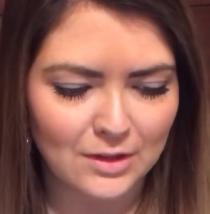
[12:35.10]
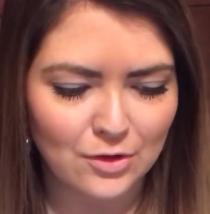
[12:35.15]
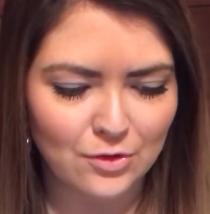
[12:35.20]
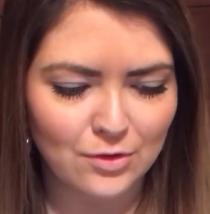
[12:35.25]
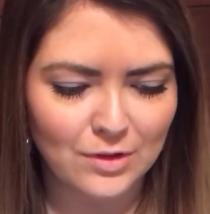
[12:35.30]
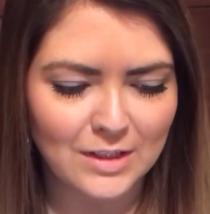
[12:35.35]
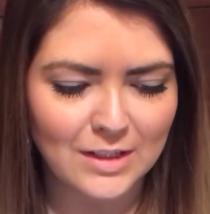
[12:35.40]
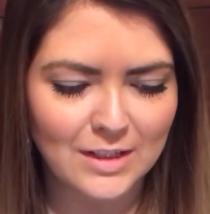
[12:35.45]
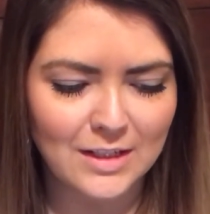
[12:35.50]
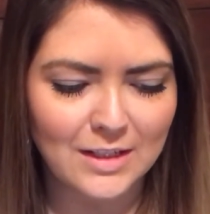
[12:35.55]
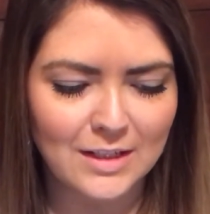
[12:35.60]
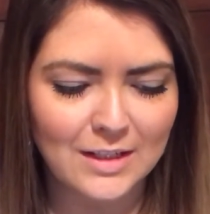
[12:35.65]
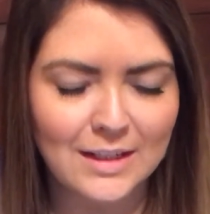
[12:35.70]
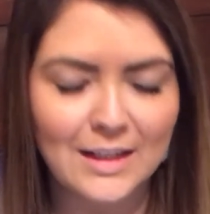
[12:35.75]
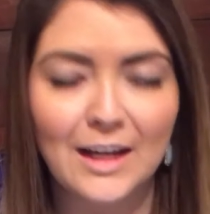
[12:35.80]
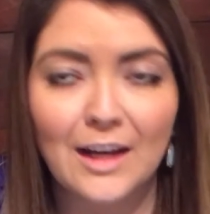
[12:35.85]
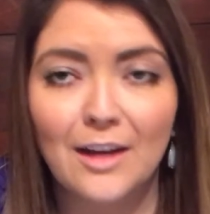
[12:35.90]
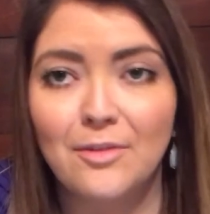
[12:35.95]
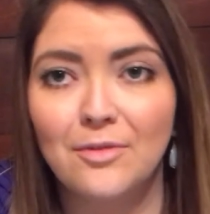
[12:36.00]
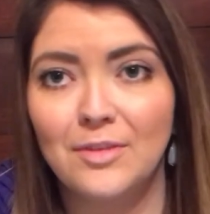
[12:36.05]
Drinking
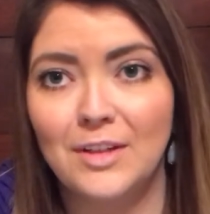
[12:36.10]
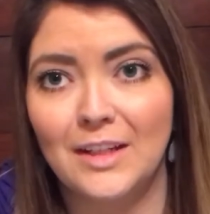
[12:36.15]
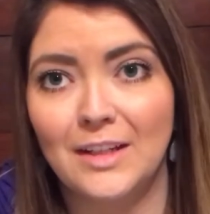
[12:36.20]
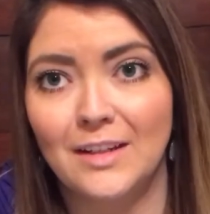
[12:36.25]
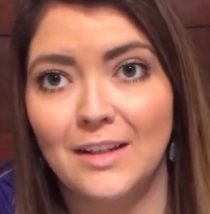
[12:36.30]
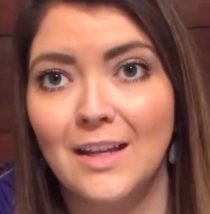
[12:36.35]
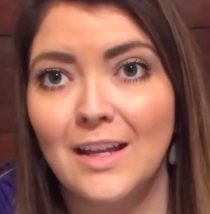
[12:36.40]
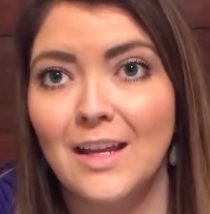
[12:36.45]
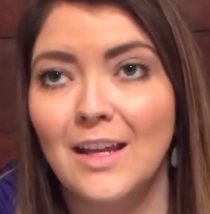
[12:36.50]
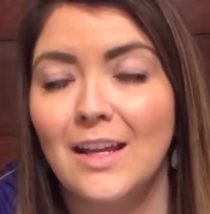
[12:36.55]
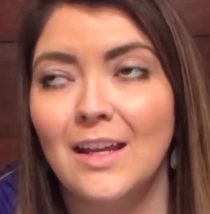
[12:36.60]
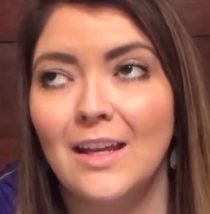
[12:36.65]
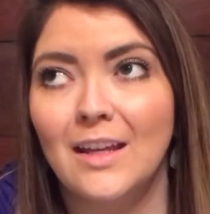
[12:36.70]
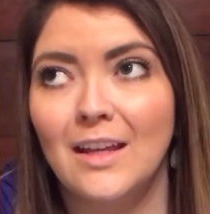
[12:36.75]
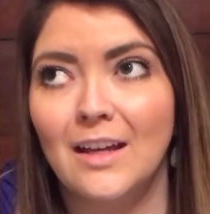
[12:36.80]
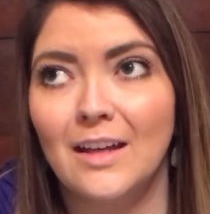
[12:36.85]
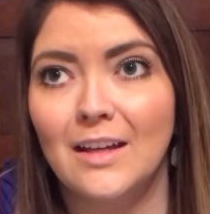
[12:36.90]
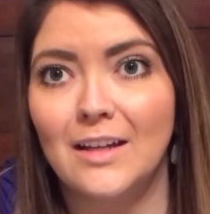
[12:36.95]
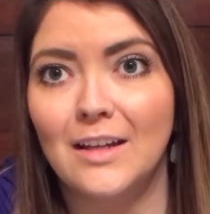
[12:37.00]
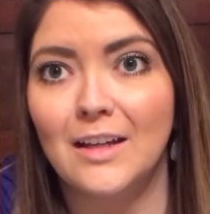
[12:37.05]
caffeine,
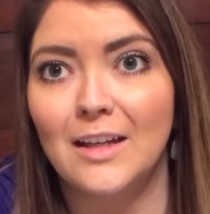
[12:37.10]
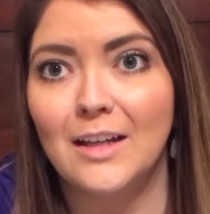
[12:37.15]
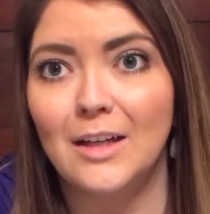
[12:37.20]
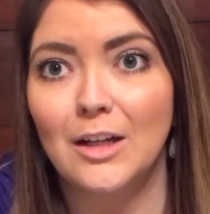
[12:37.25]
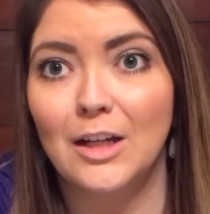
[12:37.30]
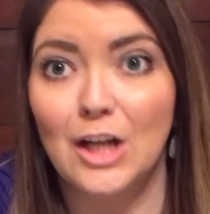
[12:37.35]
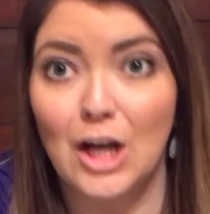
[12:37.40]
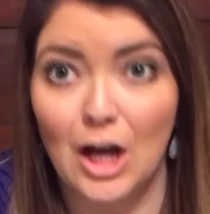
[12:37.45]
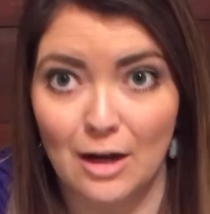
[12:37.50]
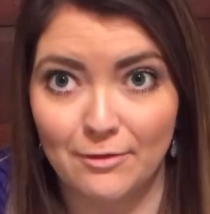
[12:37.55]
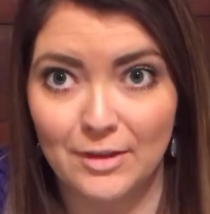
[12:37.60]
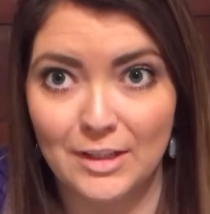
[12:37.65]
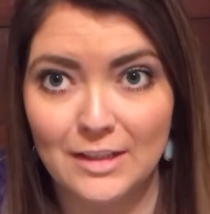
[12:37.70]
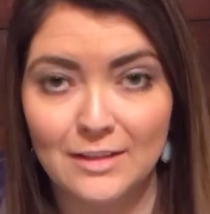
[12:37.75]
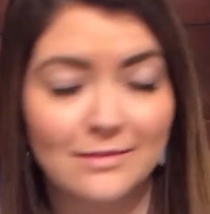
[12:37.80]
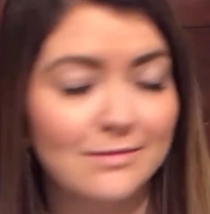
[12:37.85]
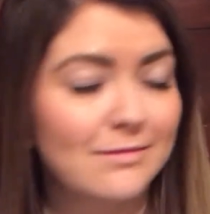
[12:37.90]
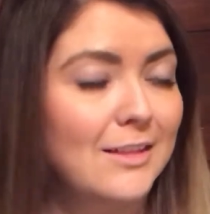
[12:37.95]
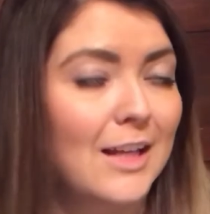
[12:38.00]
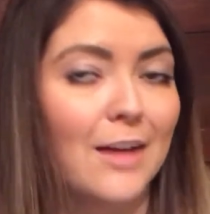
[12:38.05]

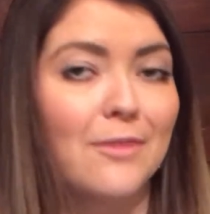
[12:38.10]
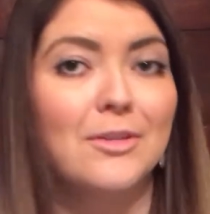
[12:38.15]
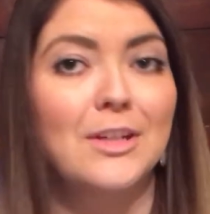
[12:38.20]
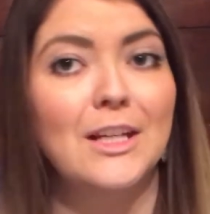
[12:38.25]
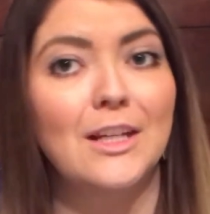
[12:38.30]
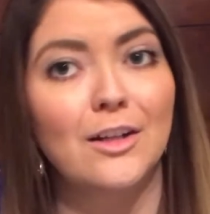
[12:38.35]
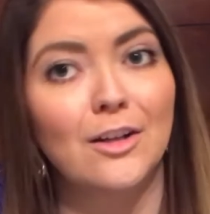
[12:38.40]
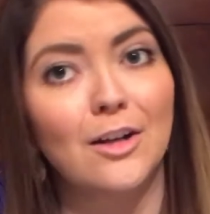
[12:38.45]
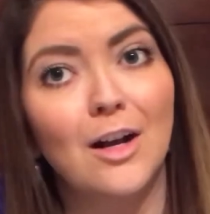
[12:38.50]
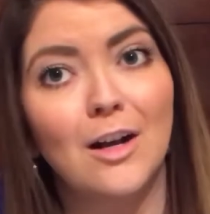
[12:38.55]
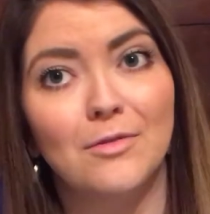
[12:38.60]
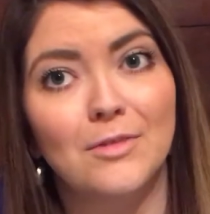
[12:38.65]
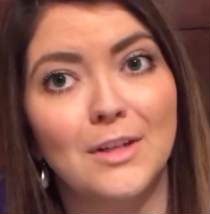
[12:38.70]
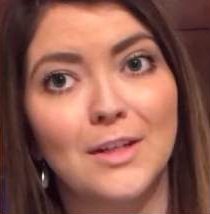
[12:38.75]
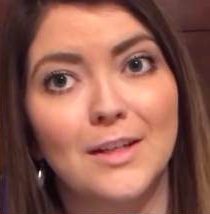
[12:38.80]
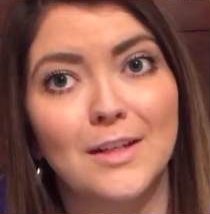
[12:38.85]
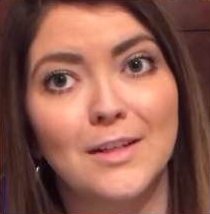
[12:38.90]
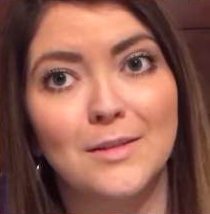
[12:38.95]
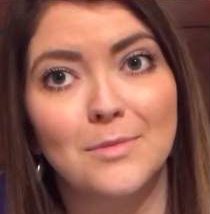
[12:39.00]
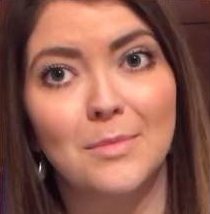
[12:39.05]
caffeinated
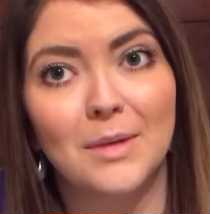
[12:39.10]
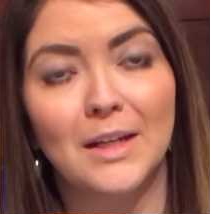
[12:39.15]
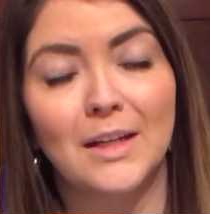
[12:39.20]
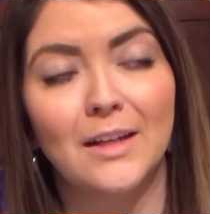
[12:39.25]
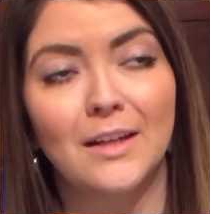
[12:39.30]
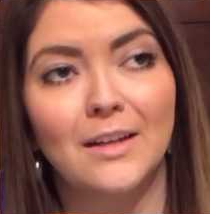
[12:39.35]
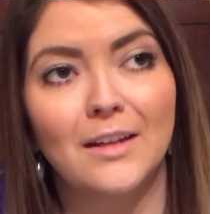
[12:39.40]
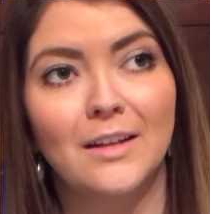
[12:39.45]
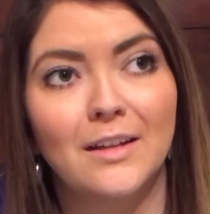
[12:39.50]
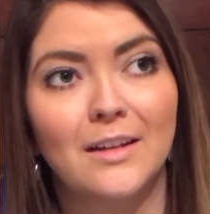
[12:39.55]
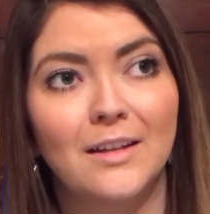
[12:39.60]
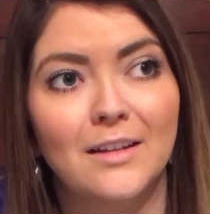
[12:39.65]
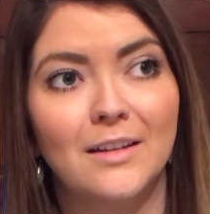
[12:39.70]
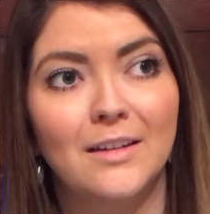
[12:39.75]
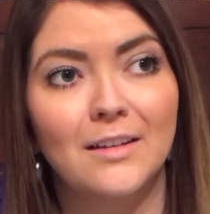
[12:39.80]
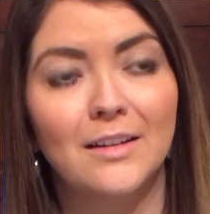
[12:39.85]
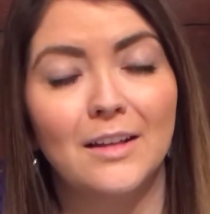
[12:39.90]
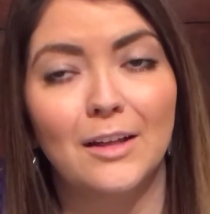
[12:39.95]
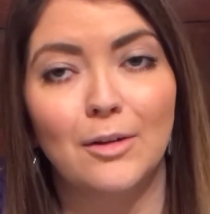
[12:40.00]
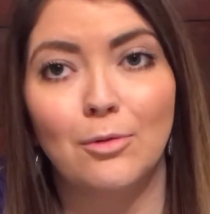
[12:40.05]
coffee is my
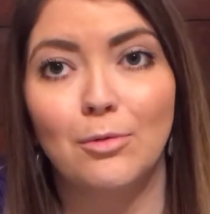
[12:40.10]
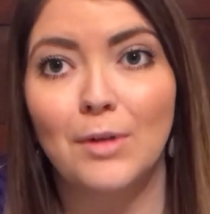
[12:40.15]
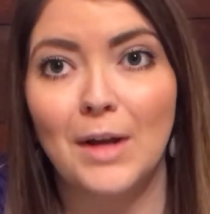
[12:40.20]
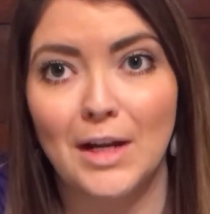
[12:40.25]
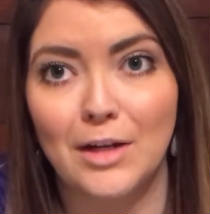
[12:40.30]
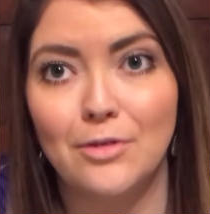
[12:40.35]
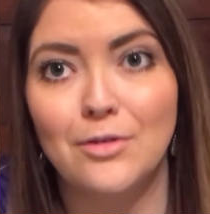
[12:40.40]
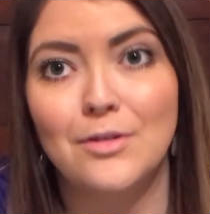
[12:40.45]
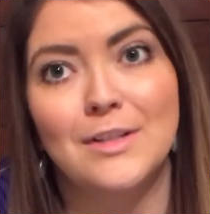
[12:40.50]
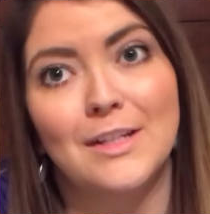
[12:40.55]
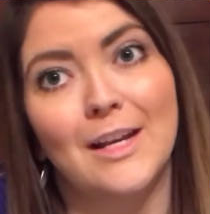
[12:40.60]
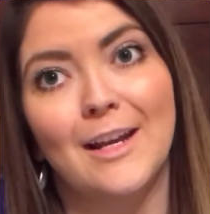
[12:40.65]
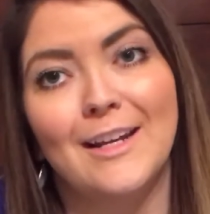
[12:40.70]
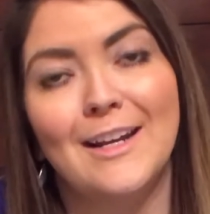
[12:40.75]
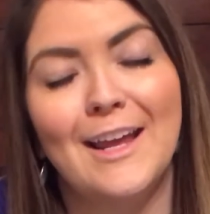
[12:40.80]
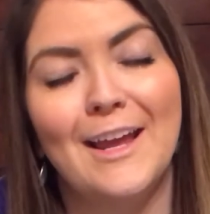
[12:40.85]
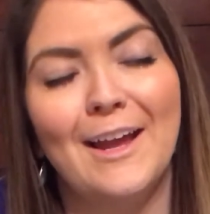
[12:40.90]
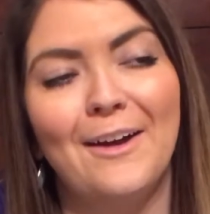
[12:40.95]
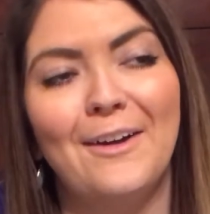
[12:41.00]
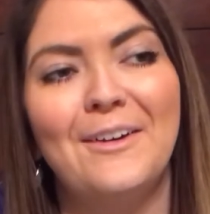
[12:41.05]
like ride or die
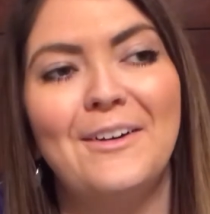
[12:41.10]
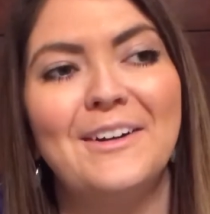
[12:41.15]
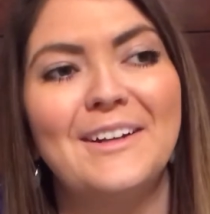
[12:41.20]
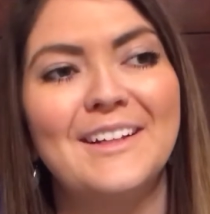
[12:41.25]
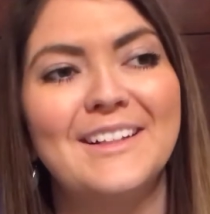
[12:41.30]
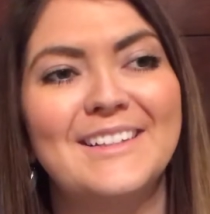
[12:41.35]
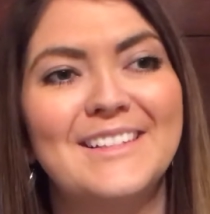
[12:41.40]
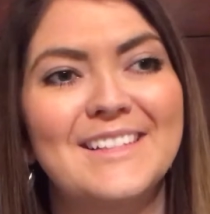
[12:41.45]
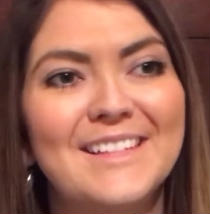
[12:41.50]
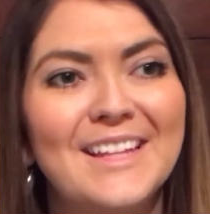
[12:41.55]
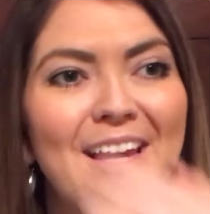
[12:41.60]
now.